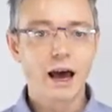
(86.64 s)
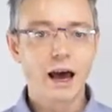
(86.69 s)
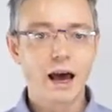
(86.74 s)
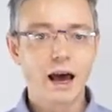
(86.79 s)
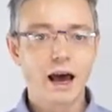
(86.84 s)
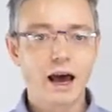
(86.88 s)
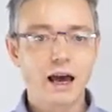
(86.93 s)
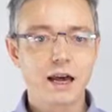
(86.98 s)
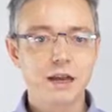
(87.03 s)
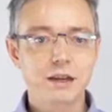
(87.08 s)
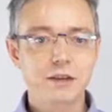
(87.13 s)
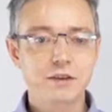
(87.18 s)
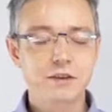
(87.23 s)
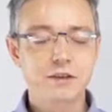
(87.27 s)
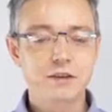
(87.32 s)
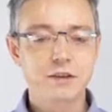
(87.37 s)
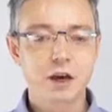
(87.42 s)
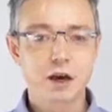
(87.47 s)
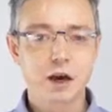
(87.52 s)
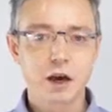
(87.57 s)

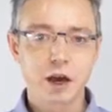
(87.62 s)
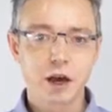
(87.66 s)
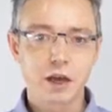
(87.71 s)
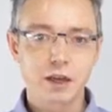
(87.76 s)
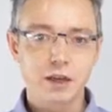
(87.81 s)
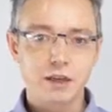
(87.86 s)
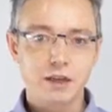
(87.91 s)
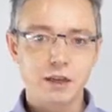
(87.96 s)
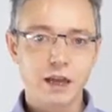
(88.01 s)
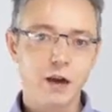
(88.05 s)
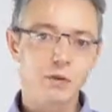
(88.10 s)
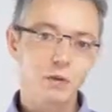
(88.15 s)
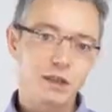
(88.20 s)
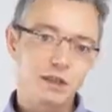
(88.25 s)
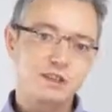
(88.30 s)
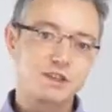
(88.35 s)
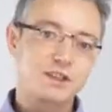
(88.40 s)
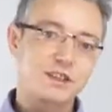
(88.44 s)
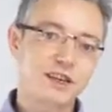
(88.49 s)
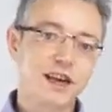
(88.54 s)
And now
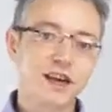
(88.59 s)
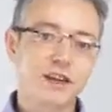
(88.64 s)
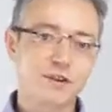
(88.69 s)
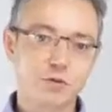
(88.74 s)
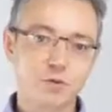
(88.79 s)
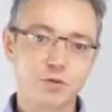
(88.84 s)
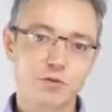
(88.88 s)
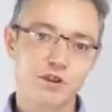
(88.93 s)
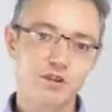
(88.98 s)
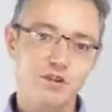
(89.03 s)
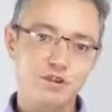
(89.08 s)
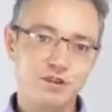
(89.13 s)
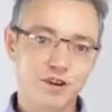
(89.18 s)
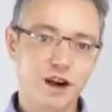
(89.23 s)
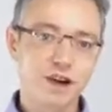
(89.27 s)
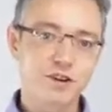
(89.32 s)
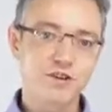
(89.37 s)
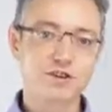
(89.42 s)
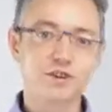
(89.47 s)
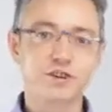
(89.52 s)
let's get to the
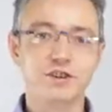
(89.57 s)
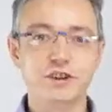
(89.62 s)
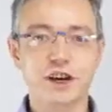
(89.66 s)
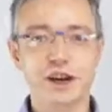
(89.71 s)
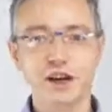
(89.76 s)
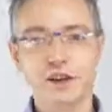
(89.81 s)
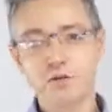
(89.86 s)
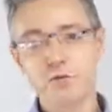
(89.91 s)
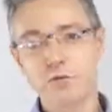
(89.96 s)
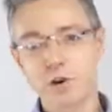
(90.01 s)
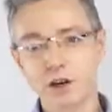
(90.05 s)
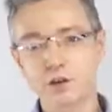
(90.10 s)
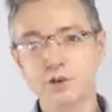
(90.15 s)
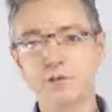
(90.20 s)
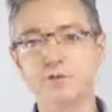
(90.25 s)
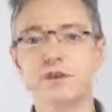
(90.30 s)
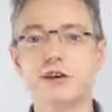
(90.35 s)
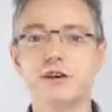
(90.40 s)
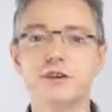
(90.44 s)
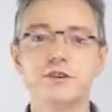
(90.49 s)
structure, and one
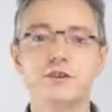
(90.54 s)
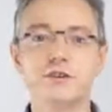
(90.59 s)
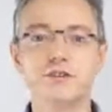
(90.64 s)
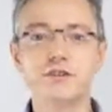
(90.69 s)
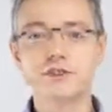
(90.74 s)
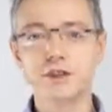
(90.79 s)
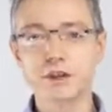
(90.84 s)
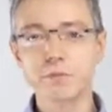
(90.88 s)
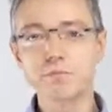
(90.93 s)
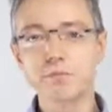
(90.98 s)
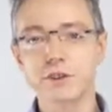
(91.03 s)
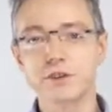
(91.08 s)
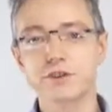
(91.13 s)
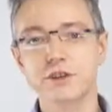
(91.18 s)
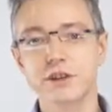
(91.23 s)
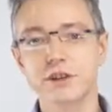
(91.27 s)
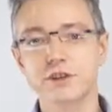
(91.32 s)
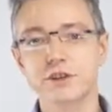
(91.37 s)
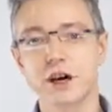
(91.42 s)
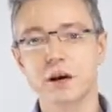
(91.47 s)
of the
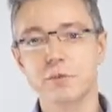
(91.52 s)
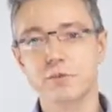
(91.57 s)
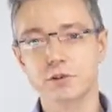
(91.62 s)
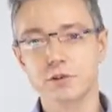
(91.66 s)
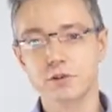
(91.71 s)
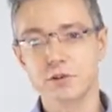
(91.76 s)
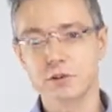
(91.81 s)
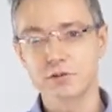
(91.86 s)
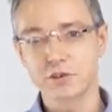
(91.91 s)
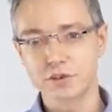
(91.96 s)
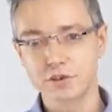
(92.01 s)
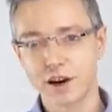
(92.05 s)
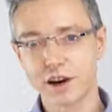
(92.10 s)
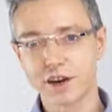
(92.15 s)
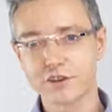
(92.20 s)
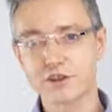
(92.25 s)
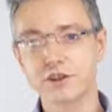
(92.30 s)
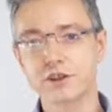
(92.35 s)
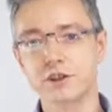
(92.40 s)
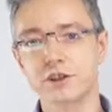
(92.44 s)
simplest examples of
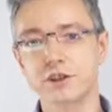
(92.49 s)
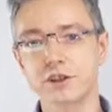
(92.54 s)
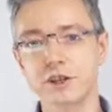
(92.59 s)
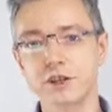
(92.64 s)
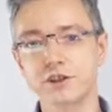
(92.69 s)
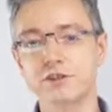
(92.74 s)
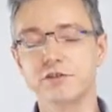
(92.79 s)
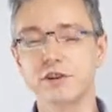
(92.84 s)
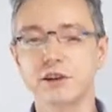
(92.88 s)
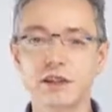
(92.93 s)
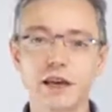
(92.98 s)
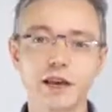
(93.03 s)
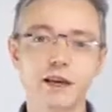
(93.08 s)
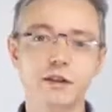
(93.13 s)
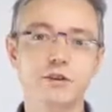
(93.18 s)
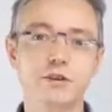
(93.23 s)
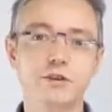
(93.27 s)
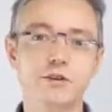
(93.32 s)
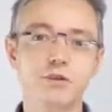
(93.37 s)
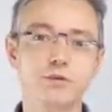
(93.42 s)
structure is
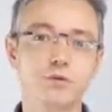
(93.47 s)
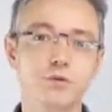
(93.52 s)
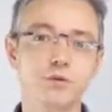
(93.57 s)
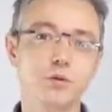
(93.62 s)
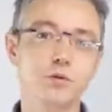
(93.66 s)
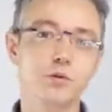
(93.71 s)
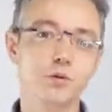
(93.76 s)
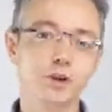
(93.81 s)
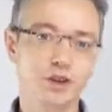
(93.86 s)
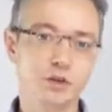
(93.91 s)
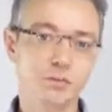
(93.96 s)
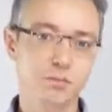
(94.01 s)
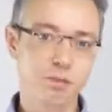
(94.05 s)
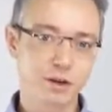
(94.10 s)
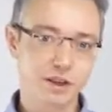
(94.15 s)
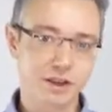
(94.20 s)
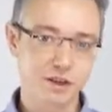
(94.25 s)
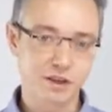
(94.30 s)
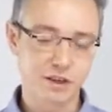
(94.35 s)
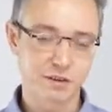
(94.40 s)
related to
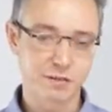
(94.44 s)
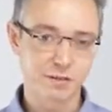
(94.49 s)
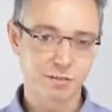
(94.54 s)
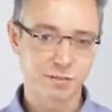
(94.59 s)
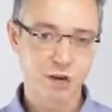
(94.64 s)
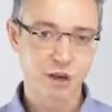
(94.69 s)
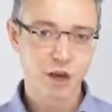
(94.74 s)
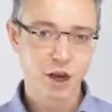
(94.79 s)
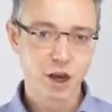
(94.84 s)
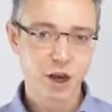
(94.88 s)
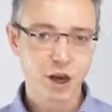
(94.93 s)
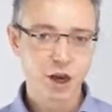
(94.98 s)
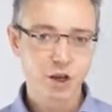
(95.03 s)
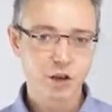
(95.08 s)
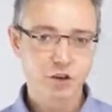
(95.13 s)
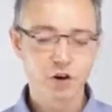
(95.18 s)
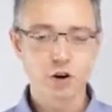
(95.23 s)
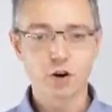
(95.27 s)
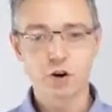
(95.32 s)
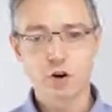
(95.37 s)
inbreeding.
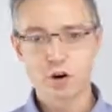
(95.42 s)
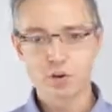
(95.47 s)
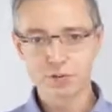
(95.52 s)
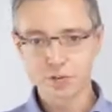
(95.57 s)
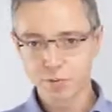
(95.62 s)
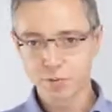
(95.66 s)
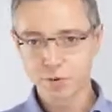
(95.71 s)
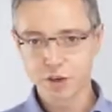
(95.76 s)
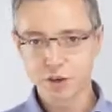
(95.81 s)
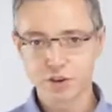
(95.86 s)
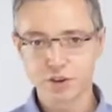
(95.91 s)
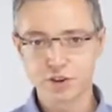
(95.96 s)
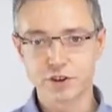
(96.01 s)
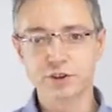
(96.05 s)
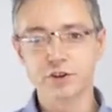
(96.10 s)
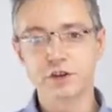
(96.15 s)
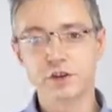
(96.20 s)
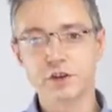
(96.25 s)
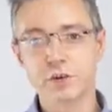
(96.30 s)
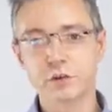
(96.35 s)
So on the
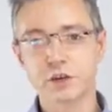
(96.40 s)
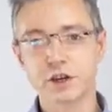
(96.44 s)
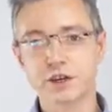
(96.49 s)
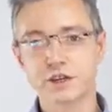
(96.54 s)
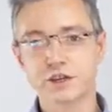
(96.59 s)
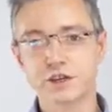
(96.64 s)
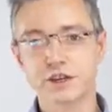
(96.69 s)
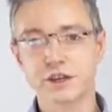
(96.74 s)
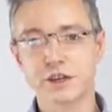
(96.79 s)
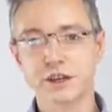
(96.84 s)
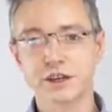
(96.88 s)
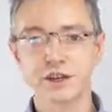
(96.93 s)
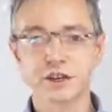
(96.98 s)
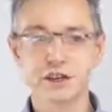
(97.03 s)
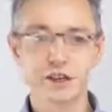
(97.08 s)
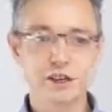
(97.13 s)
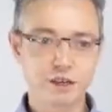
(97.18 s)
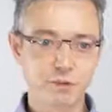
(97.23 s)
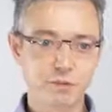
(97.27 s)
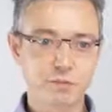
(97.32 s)
picture you can see
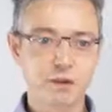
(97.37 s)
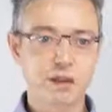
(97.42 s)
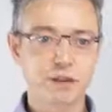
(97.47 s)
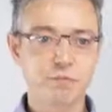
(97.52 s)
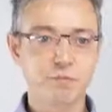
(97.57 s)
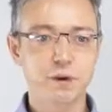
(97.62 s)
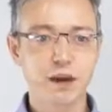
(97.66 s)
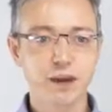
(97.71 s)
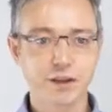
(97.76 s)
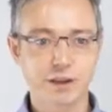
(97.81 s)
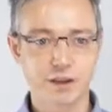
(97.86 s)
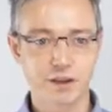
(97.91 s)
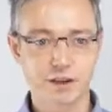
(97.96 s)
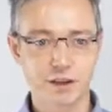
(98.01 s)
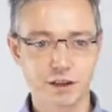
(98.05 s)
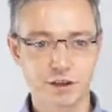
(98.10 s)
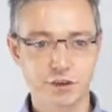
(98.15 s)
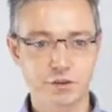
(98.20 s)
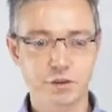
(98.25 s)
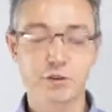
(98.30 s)
an inbred
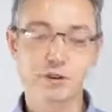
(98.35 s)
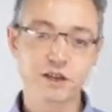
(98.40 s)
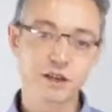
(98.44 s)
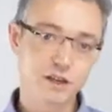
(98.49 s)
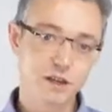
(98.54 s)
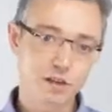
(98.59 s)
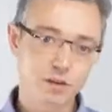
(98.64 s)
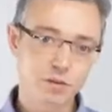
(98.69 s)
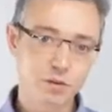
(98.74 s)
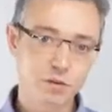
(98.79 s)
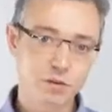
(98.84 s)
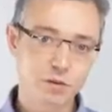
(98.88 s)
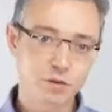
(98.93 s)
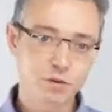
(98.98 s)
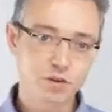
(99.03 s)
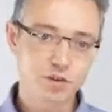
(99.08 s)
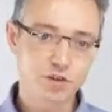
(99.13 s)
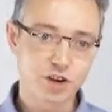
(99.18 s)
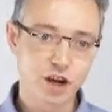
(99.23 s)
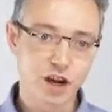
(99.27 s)
pedigree. So the
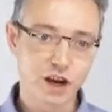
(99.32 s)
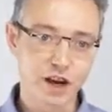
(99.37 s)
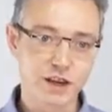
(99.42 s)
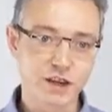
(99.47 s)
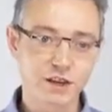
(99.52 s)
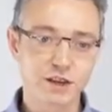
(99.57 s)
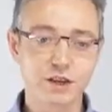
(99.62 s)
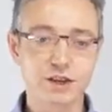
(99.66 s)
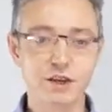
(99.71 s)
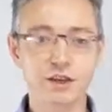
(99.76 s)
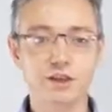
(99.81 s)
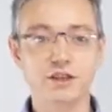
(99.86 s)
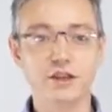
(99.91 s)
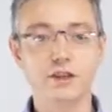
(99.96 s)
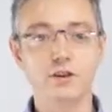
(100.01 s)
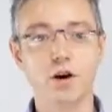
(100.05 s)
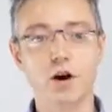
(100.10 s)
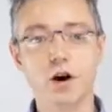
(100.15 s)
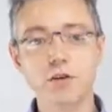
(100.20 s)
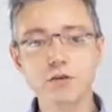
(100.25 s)
individual Jai is
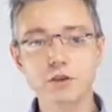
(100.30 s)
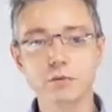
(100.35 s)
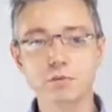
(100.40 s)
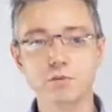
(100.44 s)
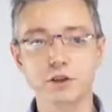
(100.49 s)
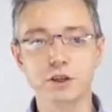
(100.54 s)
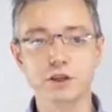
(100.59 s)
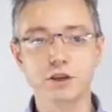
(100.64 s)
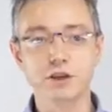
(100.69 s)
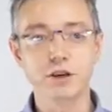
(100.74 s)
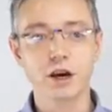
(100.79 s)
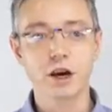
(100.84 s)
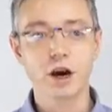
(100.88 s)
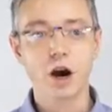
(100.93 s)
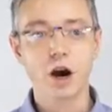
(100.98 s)
an offspring